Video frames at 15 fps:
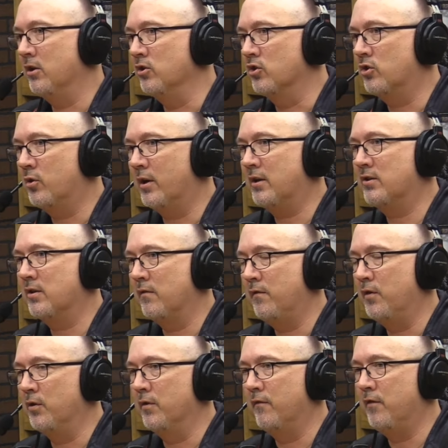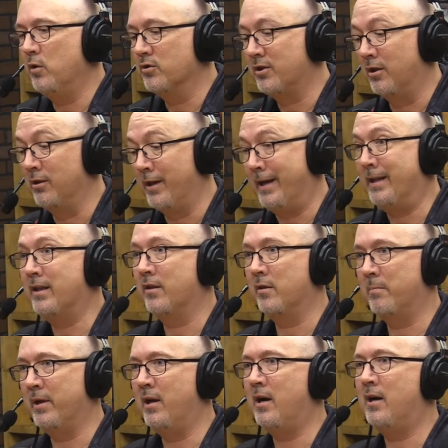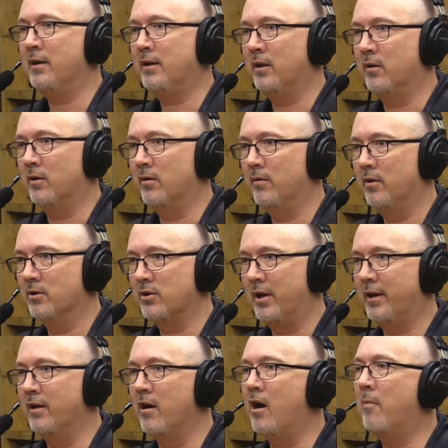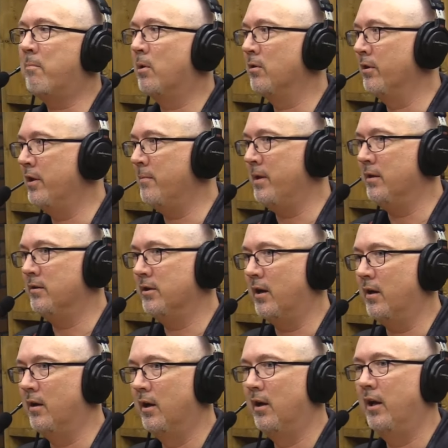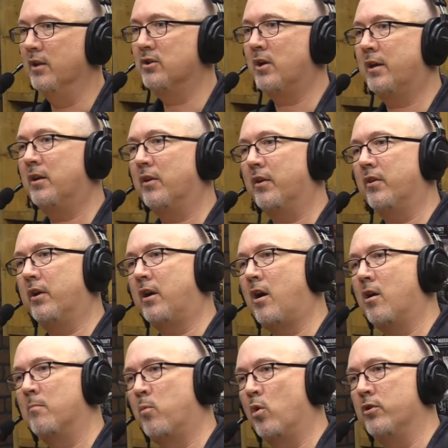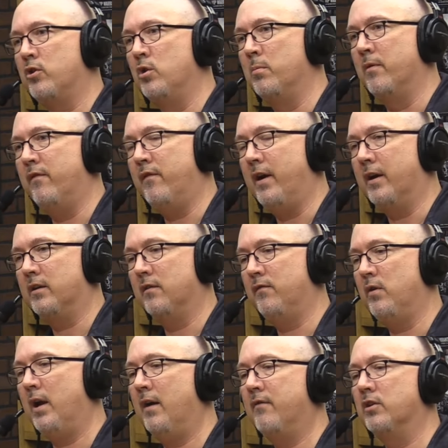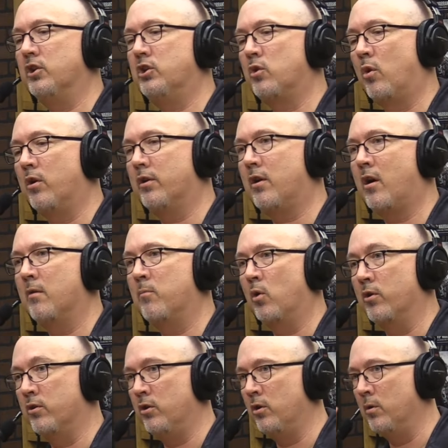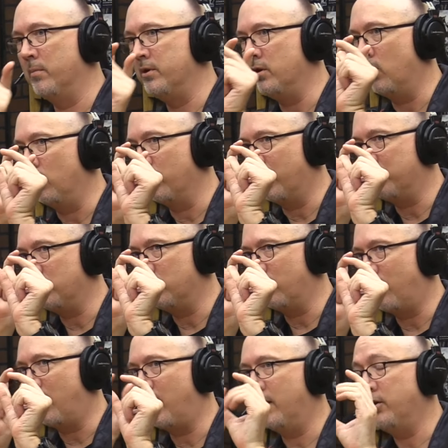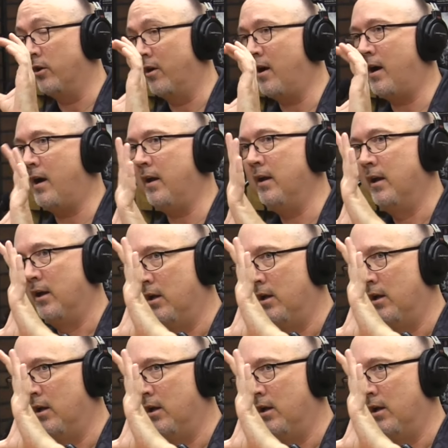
constricts the field of view is the length of the binocular. There's like an upper limit to it's like a, the cardboard tube effect. If you have a short cardboard tube and you hold it up to your your eye,